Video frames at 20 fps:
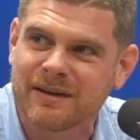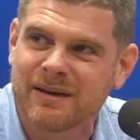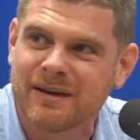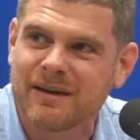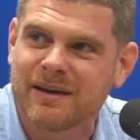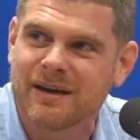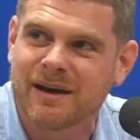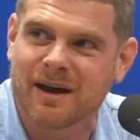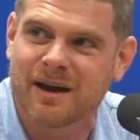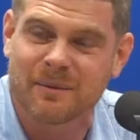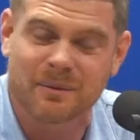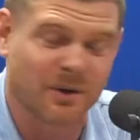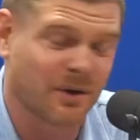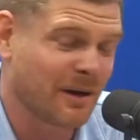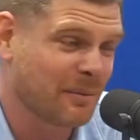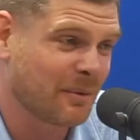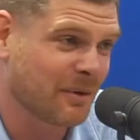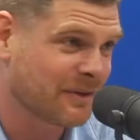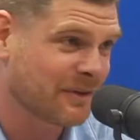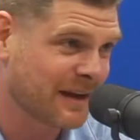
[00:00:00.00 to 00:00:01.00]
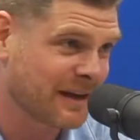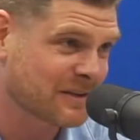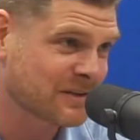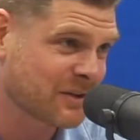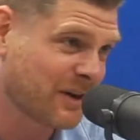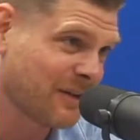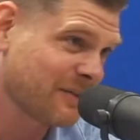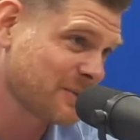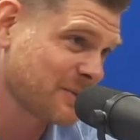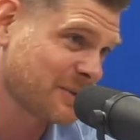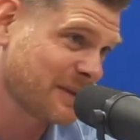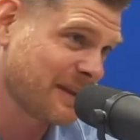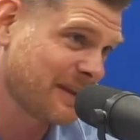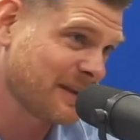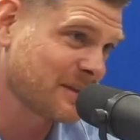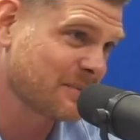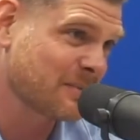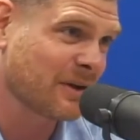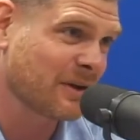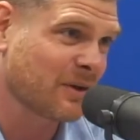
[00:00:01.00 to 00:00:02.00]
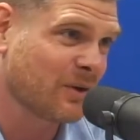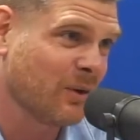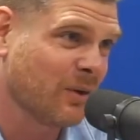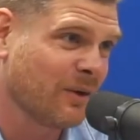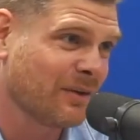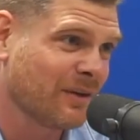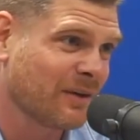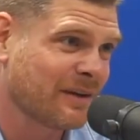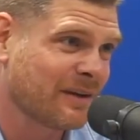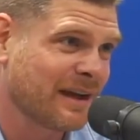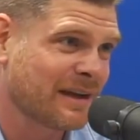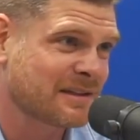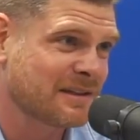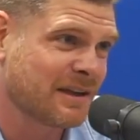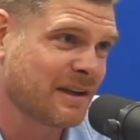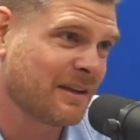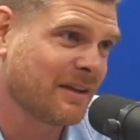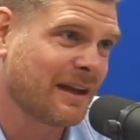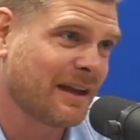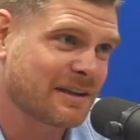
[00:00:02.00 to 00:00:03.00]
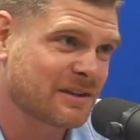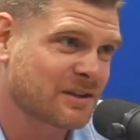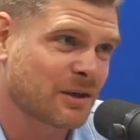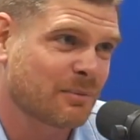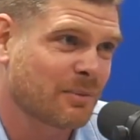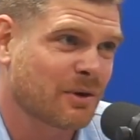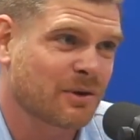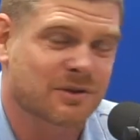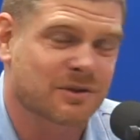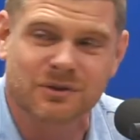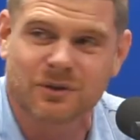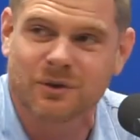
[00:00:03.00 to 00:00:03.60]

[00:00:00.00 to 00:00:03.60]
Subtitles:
You're able to text our office, which I think is pretty cool. And they're texting it like it's her personal